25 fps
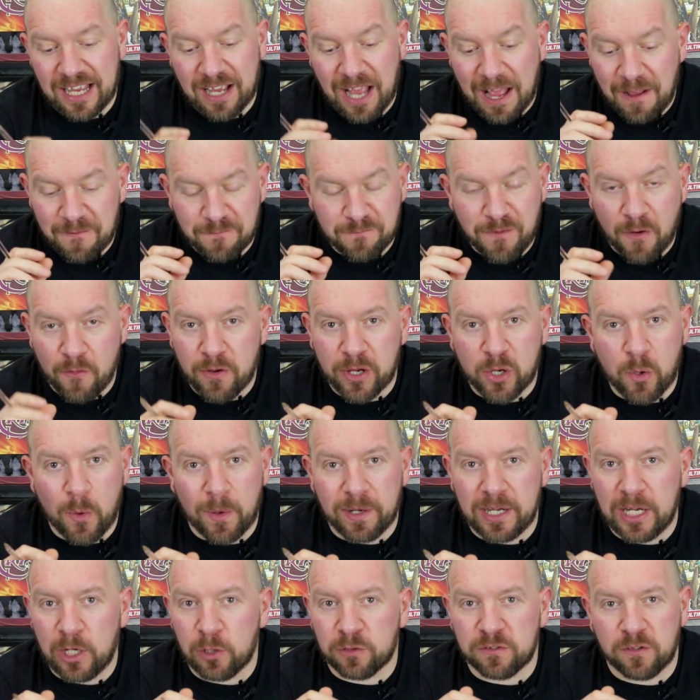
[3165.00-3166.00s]
very quickly
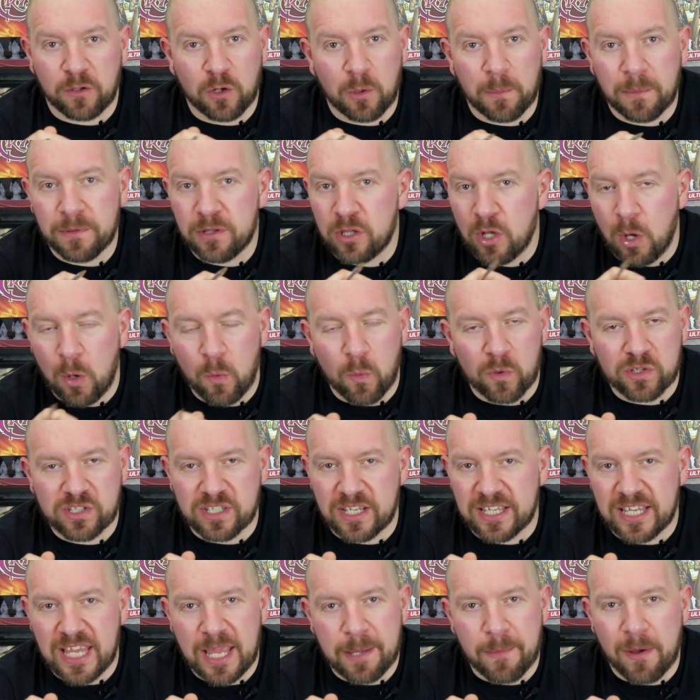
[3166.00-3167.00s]
looked it up. It wasn't a
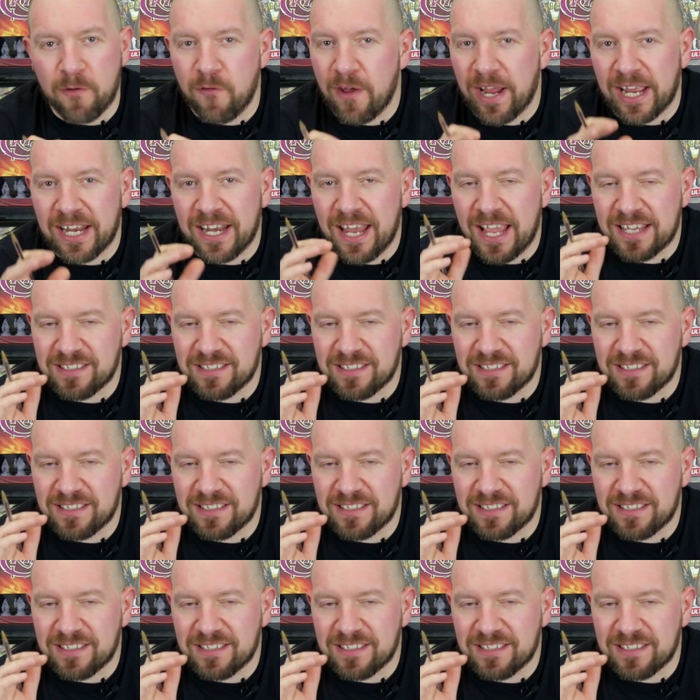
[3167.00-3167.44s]
game I recognised.